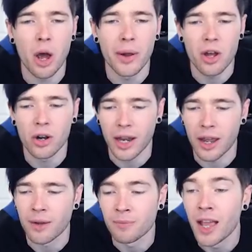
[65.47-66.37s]
going on
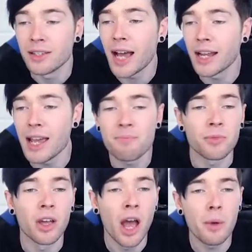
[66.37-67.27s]
here? Is that it?
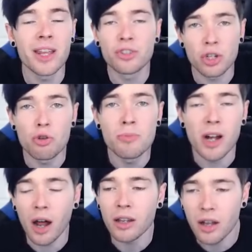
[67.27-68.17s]
Are we
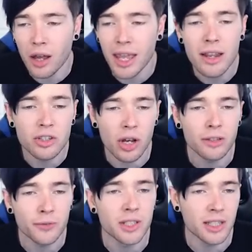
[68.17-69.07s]
doomed unlucky
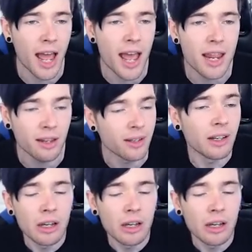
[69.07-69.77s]
just for today?